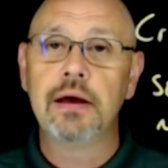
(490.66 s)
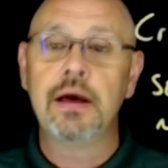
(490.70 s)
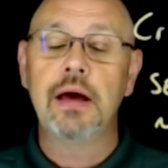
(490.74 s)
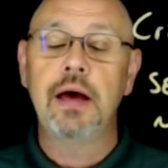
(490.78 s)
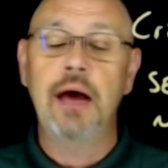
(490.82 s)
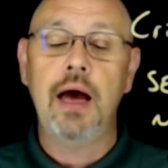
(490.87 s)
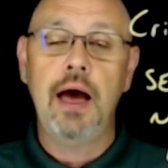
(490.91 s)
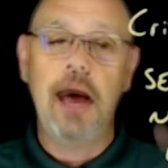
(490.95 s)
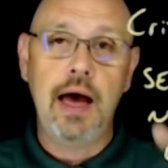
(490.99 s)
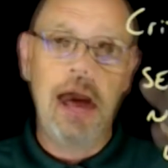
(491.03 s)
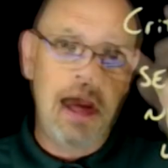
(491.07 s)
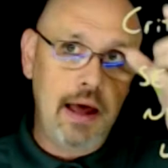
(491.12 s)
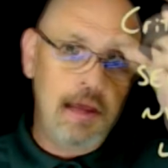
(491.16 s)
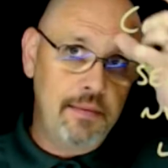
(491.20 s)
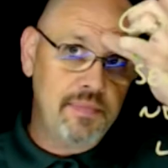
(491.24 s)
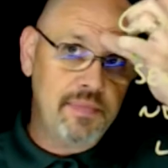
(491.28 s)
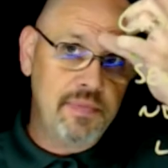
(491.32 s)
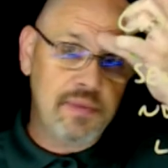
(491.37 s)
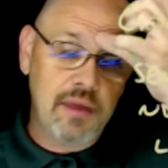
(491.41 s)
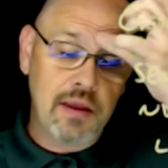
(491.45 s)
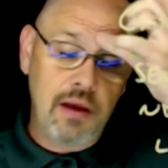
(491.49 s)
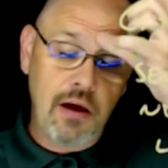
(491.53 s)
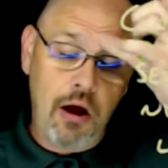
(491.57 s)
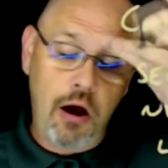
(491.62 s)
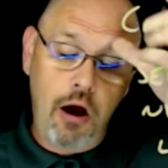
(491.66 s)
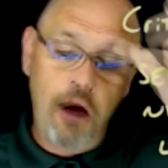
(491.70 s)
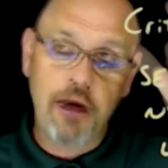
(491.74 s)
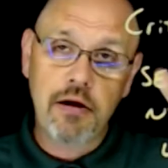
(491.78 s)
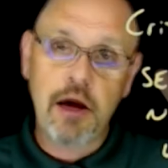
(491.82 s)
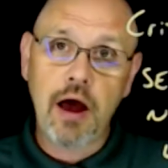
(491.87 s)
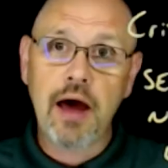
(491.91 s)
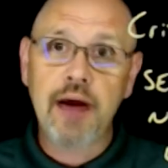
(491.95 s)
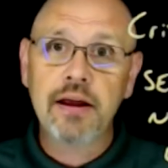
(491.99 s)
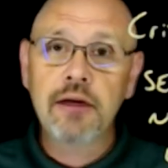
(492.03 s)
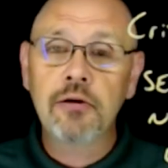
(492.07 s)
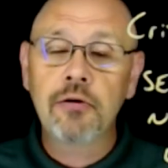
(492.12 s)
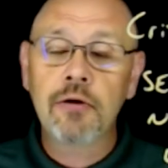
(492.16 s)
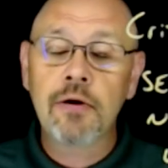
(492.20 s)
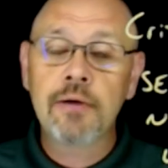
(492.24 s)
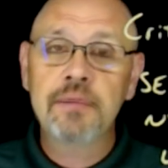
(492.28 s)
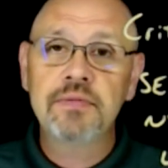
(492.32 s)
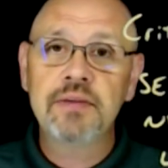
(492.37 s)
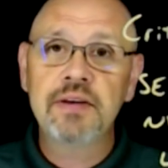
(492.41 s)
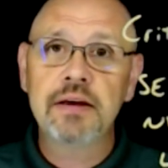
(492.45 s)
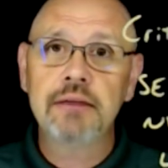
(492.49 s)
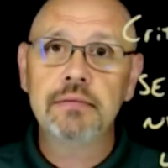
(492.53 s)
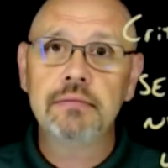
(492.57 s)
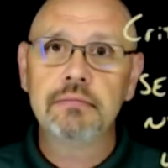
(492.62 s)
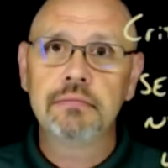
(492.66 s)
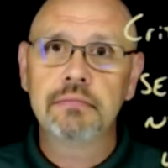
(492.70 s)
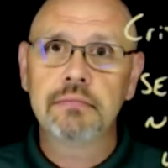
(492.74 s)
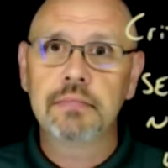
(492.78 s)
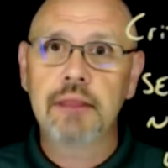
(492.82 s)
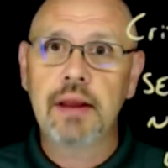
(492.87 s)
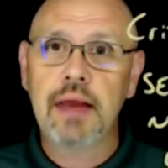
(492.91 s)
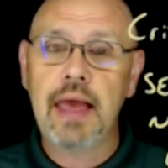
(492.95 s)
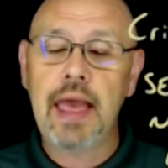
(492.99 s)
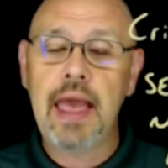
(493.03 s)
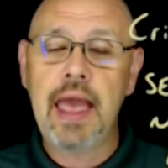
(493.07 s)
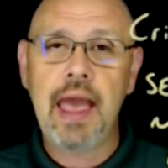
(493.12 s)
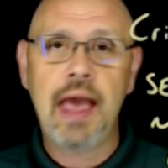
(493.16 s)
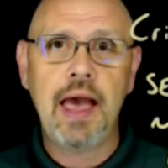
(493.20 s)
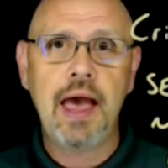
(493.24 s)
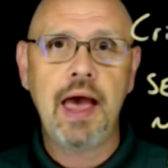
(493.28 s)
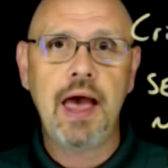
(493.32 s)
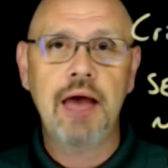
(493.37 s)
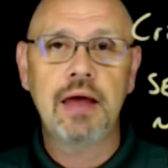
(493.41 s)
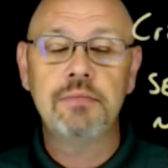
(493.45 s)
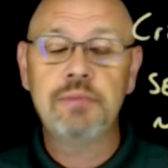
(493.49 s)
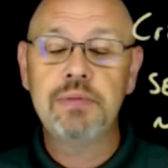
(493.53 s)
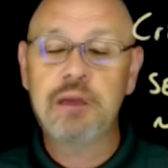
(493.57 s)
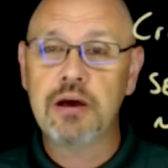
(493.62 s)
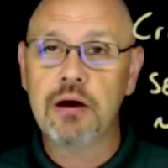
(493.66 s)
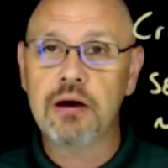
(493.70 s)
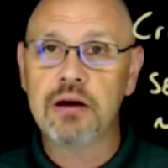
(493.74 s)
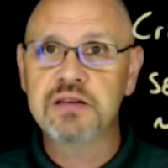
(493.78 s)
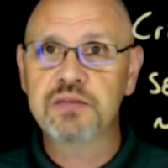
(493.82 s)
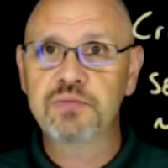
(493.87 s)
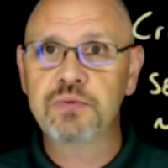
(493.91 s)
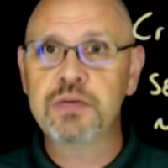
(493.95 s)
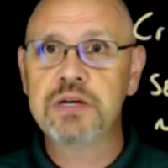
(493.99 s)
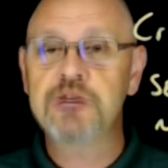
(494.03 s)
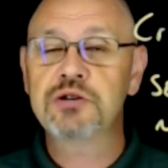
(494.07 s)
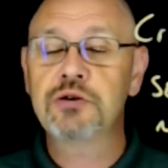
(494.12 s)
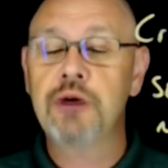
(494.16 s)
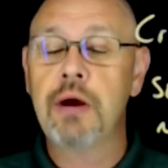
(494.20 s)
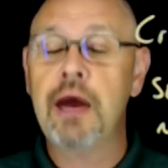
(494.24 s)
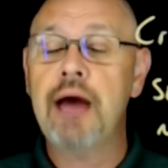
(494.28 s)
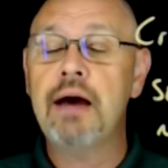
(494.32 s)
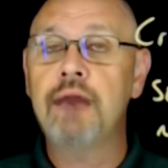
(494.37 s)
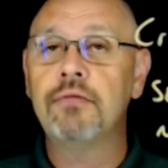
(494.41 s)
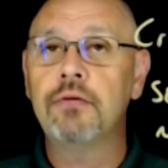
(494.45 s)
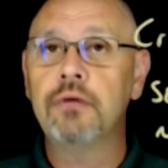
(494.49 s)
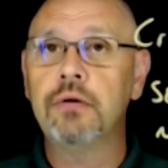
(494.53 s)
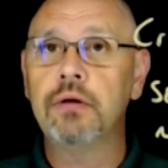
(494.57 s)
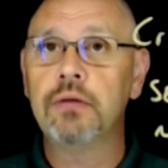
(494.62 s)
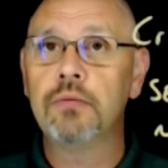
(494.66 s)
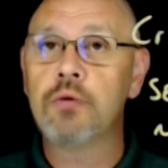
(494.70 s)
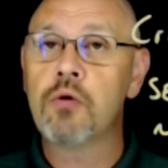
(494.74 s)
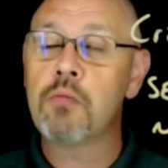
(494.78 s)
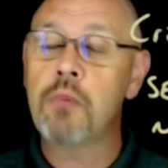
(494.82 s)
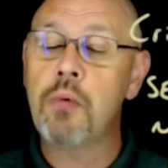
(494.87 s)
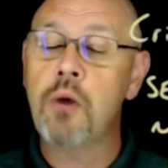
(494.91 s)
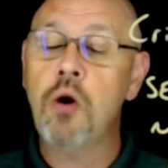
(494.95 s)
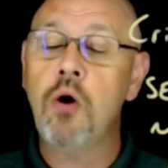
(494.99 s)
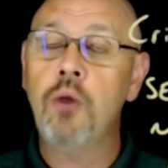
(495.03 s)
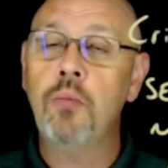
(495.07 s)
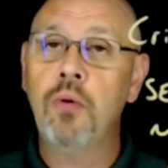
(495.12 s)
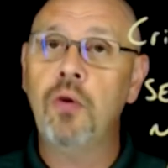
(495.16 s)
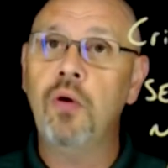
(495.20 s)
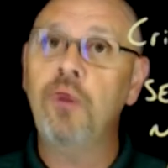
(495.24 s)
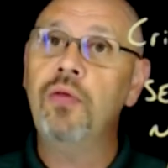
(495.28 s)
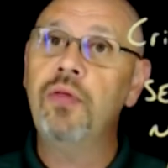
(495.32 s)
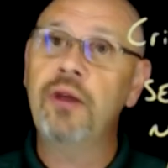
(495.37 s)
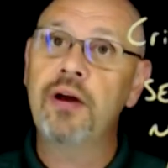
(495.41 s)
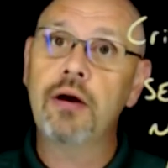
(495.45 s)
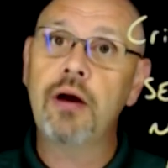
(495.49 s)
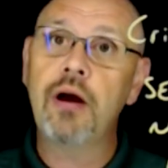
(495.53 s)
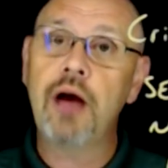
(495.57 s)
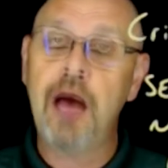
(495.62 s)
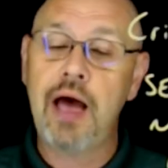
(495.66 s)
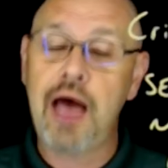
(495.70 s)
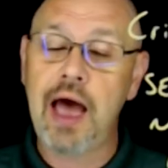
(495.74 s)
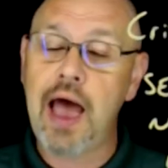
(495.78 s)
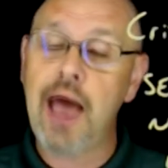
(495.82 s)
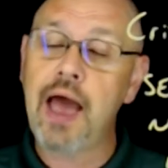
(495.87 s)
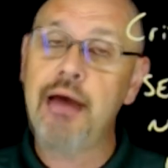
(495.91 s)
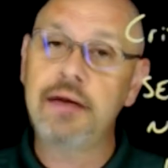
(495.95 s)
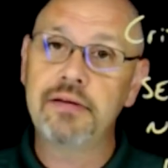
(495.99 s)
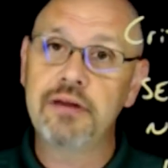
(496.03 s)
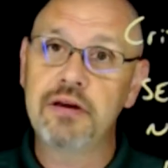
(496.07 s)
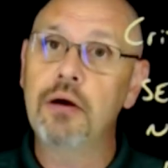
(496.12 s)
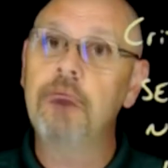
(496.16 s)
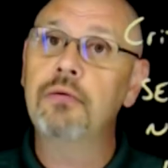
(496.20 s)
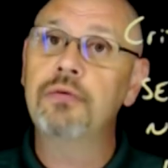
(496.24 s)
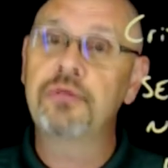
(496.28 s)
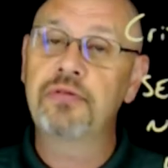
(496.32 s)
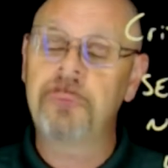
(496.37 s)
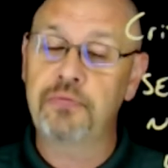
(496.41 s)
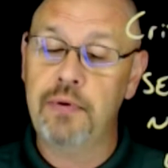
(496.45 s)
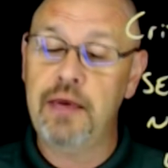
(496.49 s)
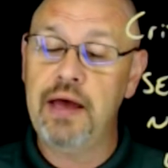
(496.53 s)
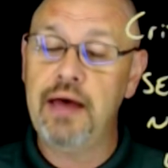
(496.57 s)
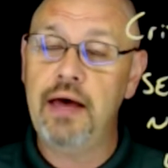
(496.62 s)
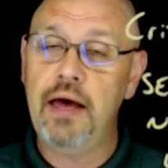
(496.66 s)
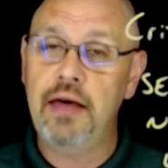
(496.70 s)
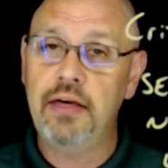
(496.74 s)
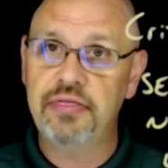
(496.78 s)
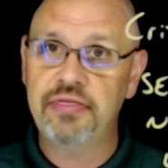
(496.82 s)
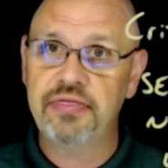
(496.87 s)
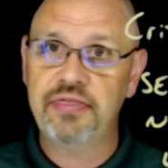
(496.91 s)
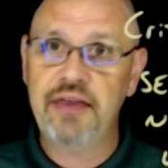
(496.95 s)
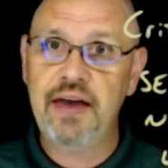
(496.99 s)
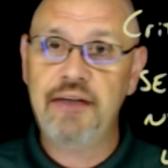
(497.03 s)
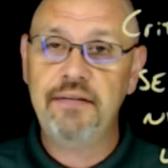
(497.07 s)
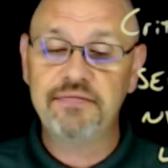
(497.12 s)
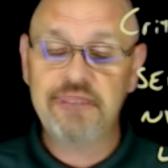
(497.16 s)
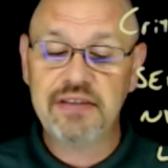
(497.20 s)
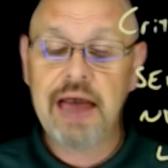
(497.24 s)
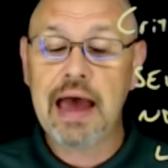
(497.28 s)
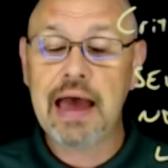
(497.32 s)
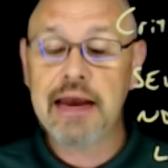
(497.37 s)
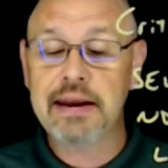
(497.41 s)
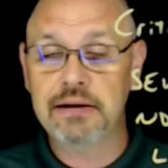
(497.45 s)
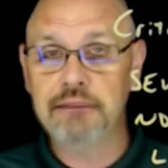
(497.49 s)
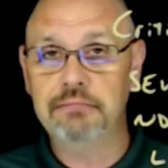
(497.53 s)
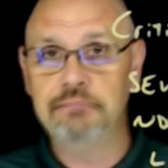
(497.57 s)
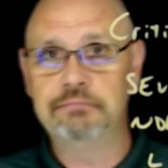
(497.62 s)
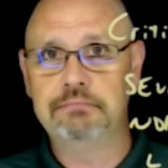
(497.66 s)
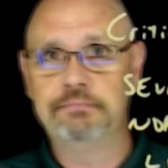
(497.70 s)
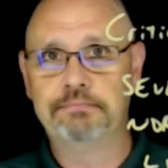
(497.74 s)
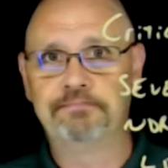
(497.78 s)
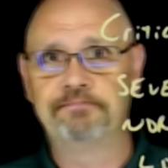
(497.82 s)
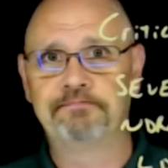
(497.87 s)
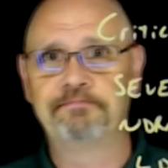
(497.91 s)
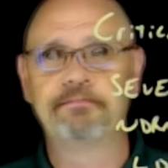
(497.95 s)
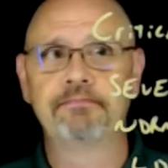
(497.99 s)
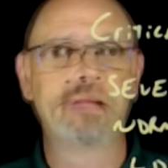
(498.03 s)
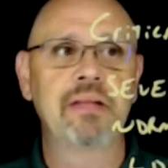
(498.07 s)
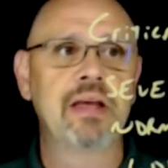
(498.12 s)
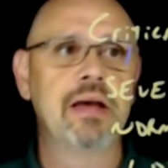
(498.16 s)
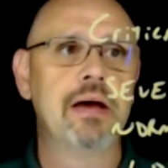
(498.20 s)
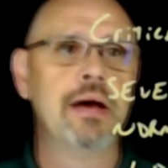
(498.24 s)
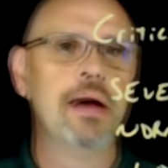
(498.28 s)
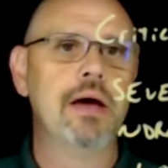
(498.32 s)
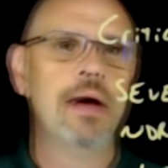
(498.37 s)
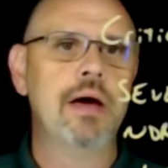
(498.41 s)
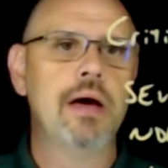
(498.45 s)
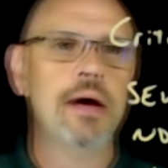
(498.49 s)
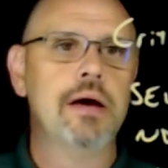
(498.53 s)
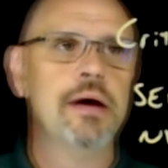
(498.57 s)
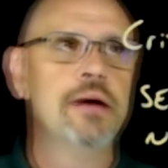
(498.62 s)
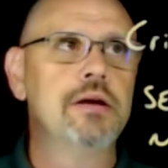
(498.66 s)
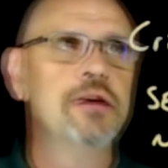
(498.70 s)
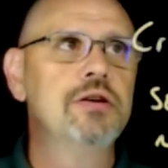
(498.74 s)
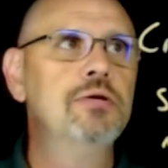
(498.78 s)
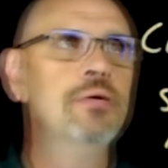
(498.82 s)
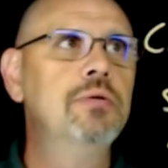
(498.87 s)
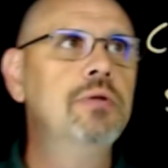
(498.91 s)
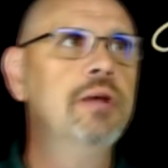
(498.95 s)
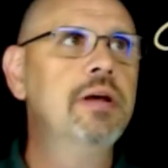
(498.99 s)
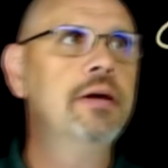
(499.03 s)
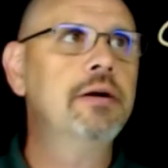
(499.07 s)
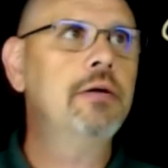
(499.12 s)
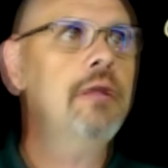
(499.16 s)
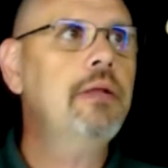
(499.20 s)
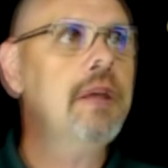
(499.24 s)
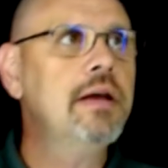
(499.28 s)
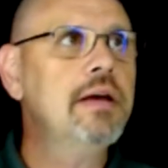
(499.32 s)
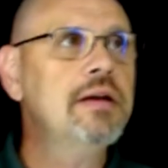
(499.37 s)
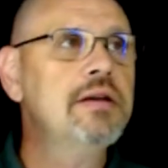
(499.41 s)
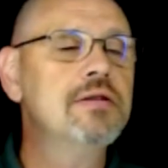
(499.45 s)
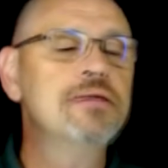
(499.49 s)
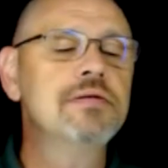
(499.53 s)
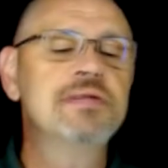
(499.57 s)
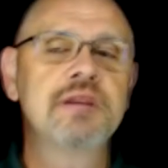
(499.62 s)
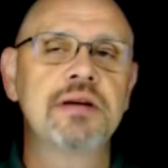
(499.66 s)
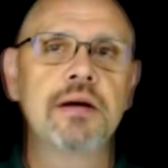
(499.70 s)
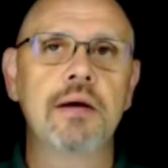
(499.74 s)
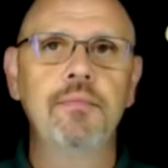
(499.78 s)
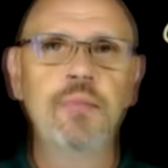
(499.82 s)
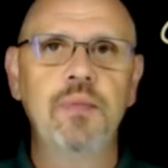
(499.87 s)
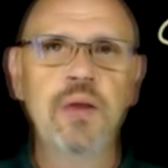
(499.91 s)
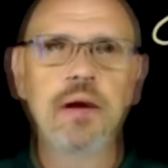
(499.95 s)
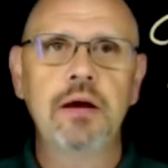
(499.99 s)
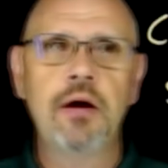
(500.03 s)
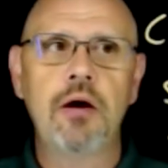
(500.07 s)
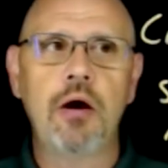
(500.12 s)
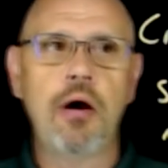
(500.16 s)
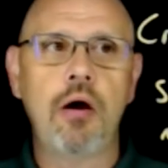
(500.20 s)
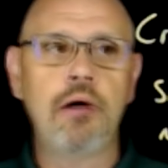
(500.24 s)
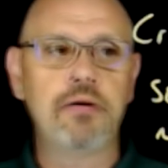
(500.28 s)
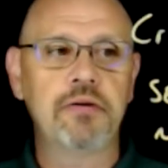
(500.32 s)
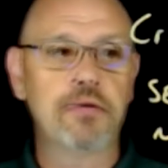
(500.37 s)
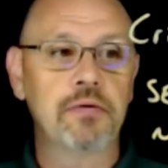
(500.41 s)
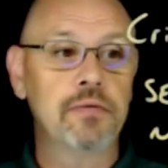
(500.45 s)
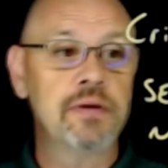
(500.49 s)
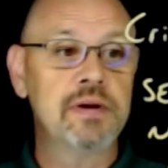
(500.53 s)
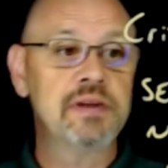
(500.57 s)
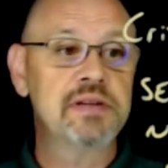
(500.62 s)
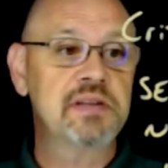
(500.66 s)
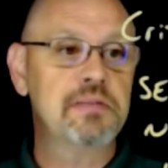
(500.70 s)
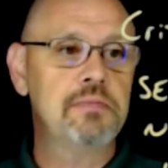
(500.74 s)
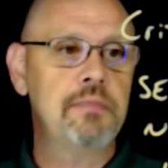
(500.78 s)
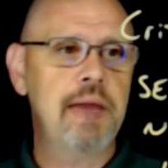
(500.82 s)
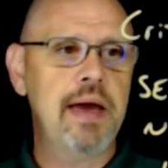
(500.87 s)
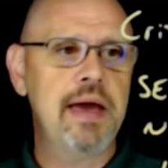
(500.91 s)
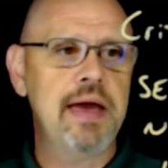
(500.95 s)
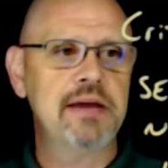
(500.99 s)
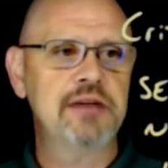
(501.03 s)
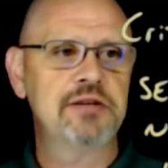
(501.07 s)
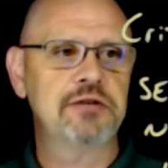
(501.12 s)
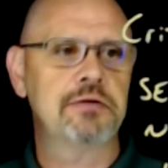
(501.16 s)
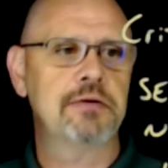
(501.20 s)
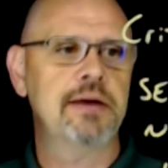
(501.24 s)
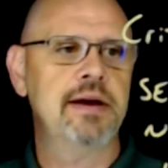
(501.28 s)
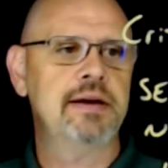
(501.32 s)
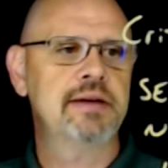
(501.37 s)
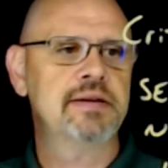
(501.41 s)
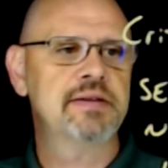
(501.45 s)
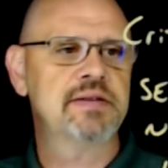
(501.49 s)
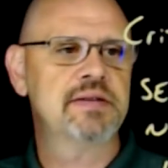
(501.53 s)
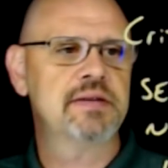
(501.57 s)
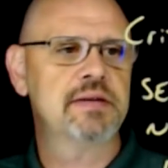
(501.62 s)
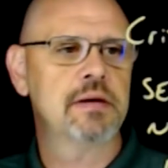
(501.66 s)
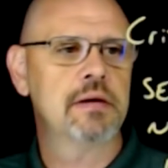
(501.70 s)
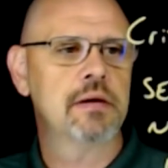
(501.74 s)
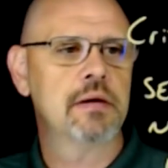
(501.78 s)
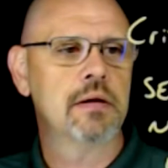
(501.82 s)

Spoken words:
are not encrypted, and because we travel and we're mobile, they're a theft item. You literally do something called a risk matrix